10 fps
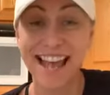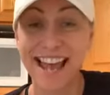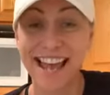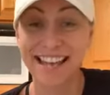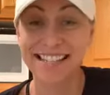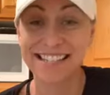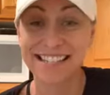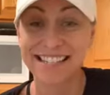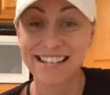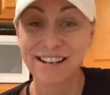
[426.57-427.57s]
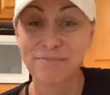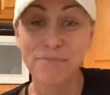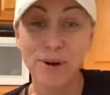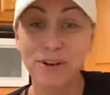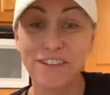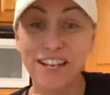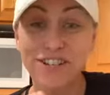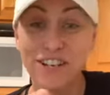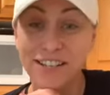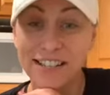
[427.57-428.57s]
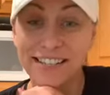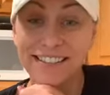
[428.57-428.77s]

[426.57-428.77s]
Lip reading: and motivation.